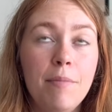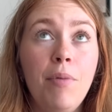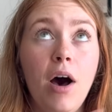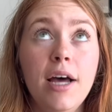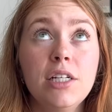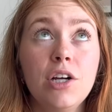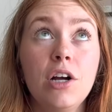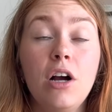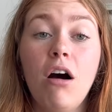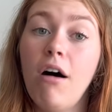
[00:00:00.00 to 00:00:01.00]
bought
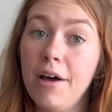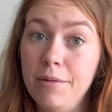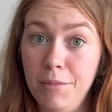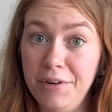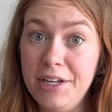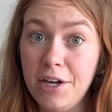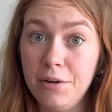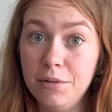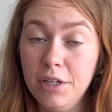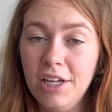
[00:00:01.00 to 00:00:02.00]
cotton
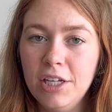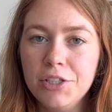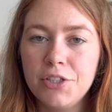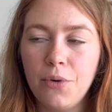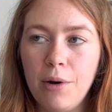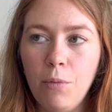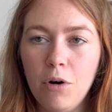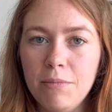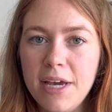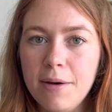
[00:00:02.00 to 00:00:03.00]
merino. So I
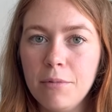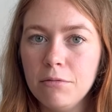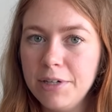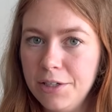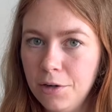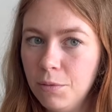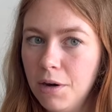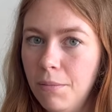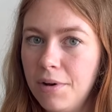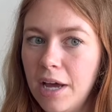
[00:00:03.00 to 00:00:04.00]
won't make a merino
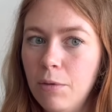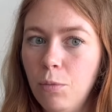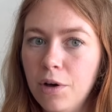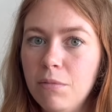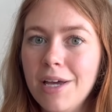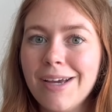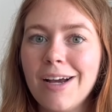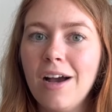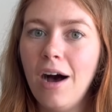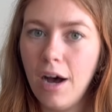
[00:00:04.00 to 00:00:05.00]
one, but I will make a
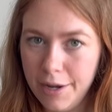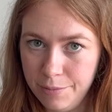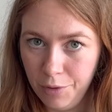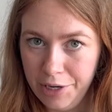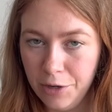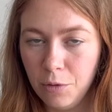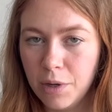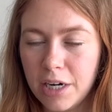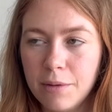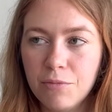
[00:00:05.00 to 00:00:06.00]
cotton merino
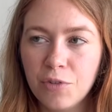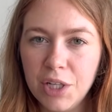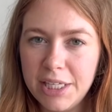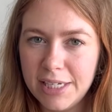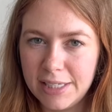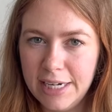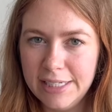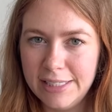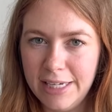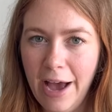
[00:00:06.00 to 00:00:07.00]
one. And I'm really excited
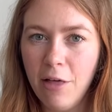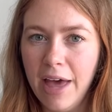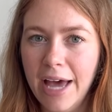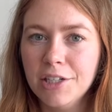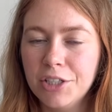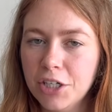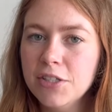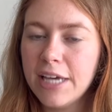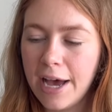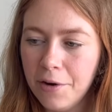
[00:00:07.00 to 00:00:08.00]
to see how that
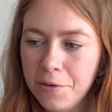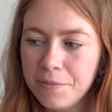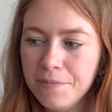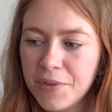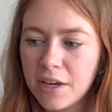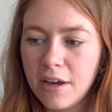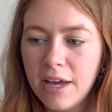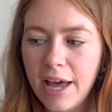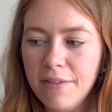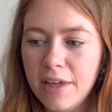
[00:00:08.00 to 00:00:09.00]
turns out.
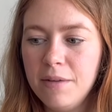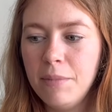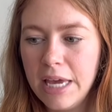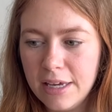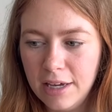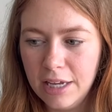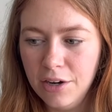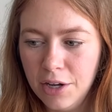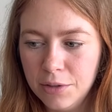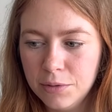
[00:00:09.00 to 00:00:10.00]
And then make
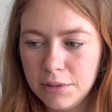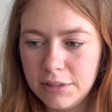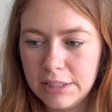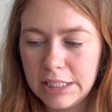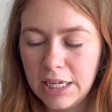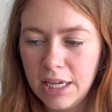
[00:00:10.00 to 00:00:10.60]
again notes.